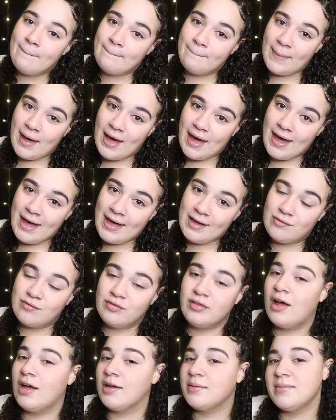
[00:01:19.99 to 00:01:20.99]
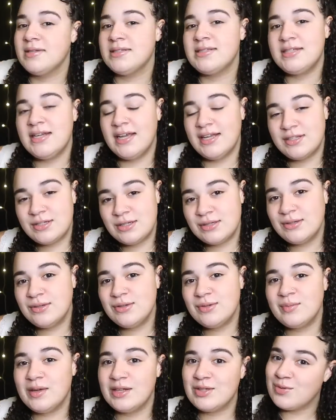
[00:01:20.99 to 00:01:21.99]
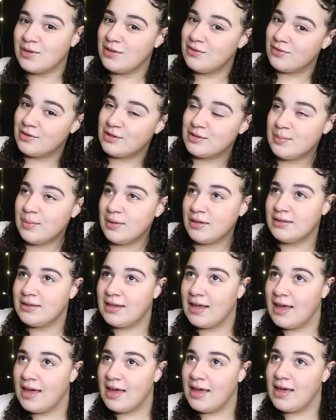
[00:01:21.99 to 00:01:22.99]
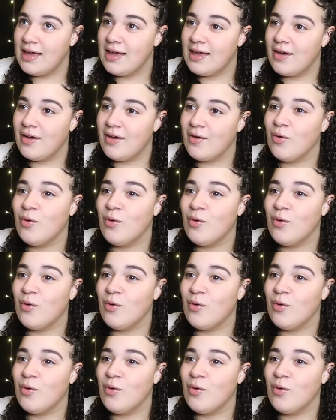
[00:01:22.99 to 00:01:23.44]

my Vlogmas day 2, my 21st birthday,